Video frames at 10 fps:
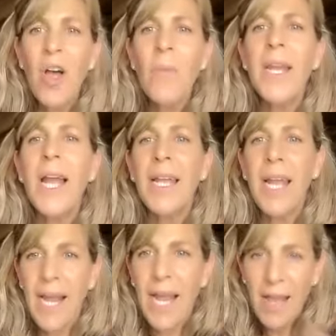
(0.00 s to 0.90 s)
home and I
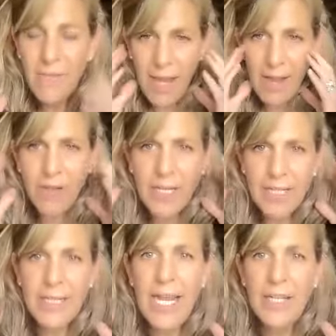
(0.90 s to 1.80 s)
have every
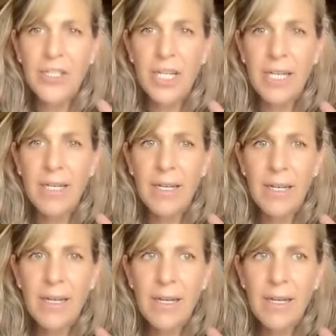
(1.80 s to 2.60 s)
intention